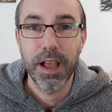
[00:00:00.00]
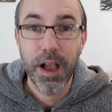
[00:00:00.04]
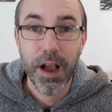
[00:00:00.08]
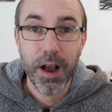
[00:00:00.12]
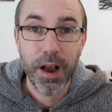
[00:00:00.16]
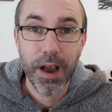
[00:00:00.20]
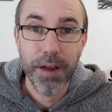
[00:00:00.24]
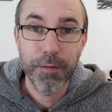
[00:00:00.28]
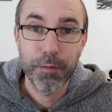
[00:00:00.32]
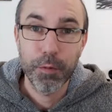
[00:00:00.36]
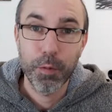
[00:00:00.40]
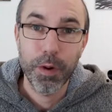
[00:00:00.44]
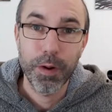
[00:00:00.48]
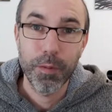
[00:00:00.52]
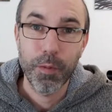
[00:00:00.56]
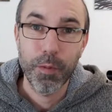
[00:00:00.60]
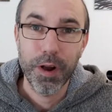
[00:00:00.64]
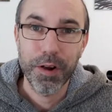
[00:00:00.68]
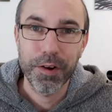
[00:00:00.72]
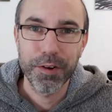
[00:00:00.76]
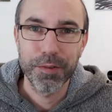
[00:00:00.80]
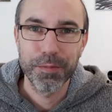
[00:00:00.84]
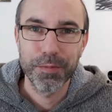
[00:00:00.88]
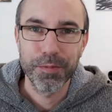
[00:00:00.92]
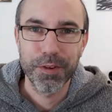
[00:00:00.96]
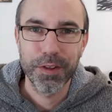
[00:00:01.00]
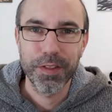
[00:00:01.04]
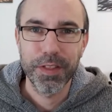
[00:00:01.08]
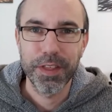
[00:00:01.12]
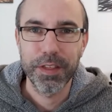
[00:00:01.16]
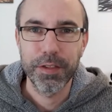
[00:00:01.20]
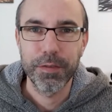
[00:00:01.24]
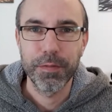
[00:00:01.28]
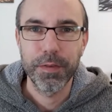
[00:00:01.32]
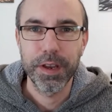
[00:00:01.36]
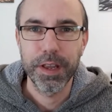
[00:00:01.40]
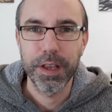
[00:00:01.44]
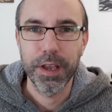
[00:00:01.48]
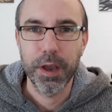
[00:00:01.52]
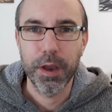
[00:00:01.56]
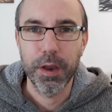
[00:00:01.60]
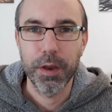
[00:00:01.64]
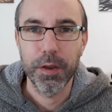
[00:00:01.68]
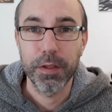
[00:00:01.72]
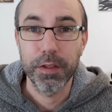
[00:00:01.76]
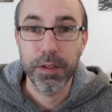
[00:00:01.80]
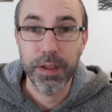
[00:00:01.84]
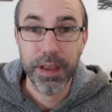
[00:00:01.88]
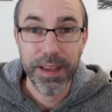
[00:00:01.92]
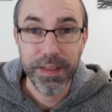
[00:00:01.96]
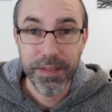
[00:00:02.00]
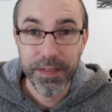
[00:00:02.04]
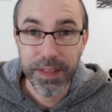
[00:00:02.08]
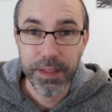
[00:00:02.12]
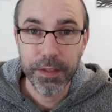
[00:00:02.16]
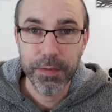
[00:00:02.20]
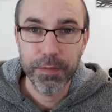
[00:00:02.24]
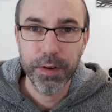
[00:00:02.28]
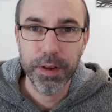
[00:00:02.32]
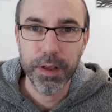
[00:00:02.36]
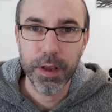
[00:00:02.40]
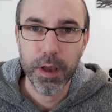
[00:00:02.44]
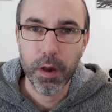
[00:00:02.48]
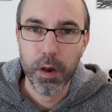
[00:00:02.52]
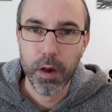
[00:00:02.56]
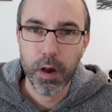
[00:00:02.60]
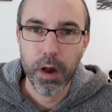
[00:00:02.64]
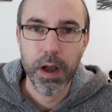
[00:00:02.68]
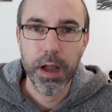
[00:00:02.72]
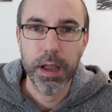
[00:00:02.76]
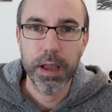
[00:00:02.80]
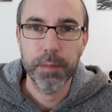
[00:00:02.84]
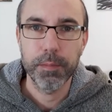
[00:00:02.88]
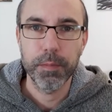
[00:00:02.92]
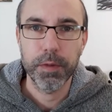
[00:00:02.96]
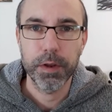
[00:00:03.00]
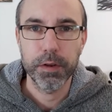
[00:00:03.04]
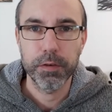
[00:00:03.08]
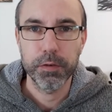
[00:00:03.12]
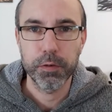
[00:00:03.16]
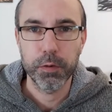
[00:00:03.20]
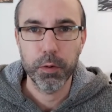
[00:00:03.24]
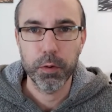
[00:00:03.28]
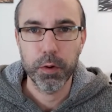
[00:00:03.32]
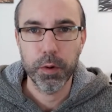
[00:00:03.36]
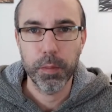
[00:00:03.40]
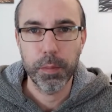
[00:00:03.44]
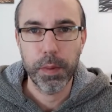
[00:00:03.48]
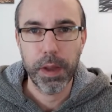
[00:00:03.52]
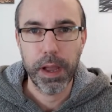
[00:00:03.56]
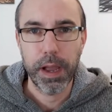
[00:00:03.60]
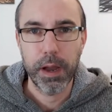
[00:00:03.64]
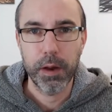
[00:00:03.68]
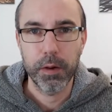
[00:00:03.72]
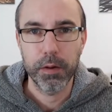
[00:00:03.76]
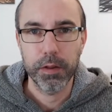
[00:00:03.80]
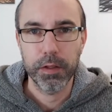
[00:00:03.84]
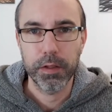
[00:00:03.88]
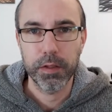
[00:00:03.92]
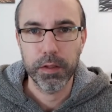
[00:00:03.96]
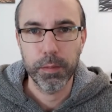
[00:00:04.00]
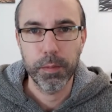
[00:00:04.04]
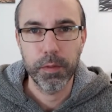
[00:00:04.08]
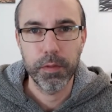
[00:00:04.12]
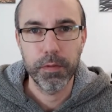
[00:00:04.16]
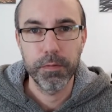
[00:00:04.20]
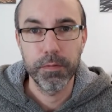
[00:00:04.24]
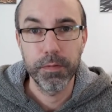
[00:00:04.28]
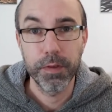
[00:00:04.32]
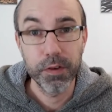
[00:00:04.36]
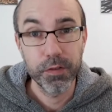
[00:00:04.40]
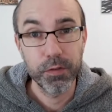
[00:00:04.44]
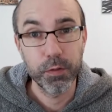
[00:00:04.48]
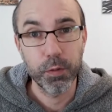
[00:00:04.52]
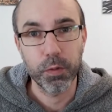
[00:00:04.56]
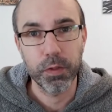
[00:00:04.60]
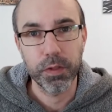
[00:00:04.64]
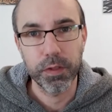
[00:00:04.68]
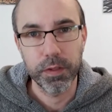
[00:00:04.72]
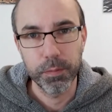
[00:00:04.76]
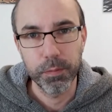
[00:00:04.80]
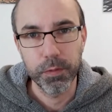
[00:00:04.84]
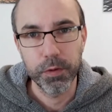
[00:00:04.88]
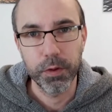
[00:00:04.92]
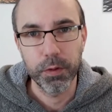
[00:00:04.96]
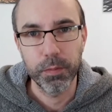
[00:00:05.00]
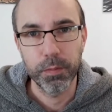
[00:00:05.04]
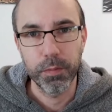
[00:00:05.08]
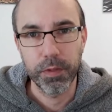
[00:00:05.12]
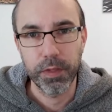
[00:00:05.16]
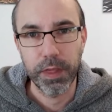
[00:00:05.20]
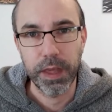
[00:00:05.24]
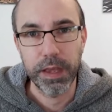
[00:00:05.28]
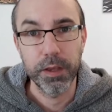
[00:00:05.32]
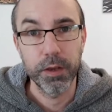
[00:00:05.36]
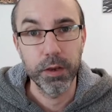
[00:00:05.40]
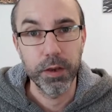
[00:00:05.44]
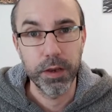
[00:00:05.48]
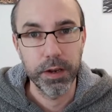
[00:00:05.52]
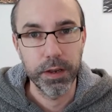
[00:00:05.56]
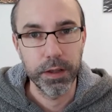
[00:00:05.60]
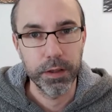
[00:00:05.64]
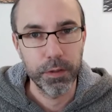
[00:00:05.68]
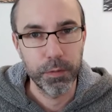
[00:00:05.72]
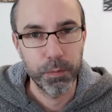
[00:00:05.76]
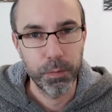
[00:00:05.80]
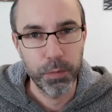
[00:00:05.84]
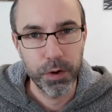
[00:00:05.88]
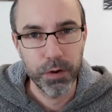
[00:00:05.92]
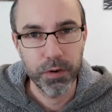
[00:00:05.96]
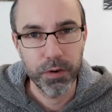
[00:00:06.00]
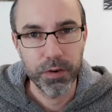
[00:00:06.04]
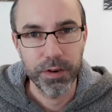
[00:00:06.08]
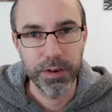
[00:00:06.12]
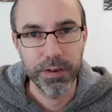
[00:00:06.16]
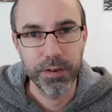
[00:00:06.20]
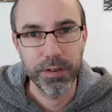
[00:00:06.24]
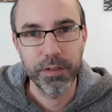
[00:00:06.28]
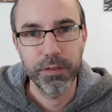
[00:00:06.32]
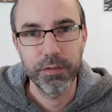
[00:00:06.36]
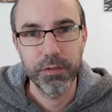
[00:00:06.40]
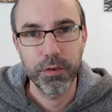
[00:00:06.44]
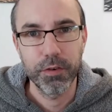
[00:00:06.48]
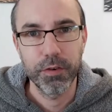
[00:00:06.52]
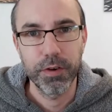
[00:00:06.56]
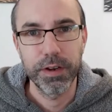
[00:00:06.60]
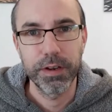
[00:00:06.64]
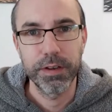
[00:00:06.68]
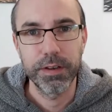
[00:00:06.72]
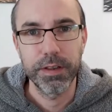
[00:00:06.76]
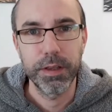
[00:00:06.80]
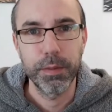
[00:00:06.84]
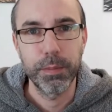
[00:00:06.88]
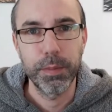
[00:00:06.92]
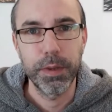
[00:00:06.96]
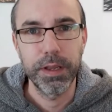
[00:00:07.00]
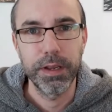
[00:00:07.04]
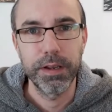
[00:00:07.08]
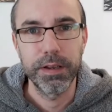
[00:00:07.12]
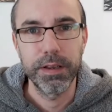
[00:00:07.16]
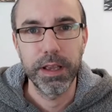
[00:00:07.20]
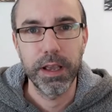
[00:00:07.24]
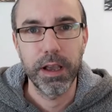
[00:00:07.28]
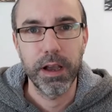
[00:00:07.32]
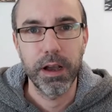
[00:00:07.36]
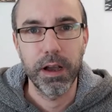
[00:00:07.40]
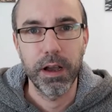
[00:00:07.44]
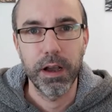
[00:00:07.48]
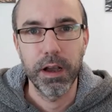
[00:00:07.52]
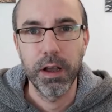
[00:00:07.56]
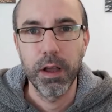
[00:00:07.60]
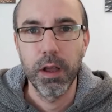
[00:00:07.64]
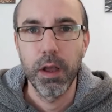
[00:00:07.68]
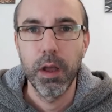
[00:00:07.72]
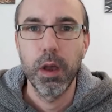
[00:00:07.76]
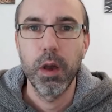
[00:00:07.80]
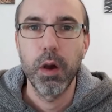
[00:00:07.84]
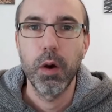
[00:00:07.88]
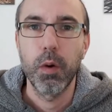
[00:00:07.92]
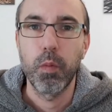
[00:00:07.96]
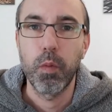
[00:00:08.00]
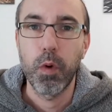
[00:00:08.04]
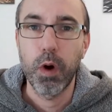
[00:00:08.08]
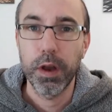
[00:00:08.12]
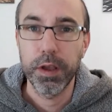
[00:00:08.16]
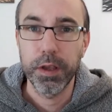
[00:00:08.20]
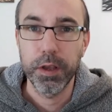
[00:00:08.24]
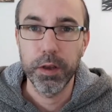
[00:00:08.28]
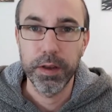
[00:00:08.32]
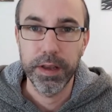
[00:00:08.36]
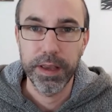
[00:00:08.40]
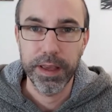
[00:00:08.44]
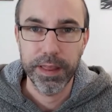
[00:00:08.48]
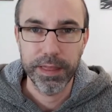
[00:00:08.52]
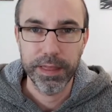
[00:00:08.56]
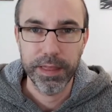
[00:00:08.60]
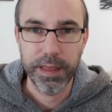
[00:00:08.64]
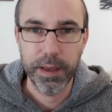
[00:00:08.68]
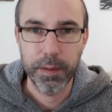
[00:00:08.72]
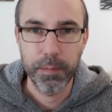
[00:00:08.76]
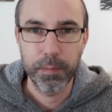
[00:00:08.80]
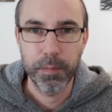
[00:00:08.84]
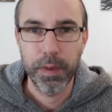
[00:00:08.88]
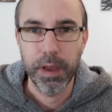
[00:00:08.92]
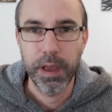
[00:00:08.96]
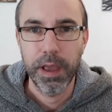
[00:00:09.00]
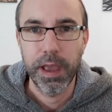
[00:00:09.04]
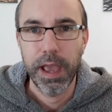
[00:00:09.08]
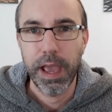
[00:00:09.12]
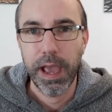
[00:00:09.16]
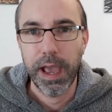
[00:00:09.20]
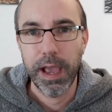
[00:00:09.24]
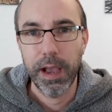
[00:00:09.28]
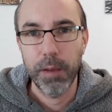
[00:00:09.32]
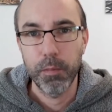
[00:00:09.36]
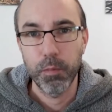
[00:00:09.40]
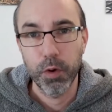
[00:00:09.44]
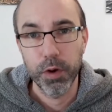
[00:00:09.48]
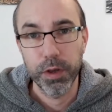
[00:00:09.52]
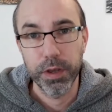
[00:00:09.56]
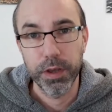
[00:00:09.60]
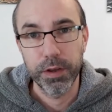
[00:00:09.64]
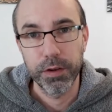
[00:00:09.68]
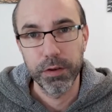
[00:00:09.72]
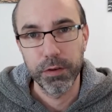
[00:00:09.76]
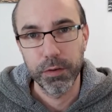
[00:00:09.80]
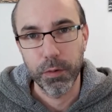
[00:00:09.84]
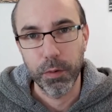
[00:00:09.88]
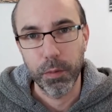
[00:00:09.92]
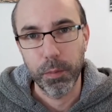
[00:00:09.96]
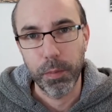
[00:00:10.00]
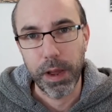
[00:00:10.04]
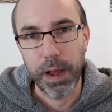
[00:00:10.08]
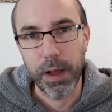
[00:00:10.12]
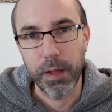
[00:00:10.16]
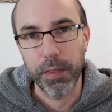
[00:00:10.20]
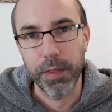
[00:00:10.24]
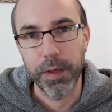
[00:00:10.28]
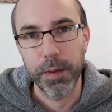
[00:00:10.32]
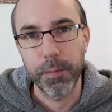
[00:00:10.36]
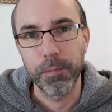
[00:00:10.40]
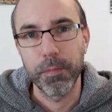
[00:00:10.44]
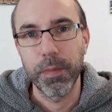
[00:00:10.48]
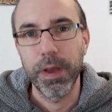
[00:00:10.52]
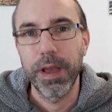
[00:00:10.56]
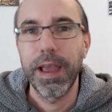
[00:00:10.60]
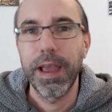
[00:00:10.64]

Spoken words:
Hi everyone, welcome to this video. So in this video, I am going to talk about some of the visual symptoms that you can experience during DPDR, why you get them, and what you can do about them.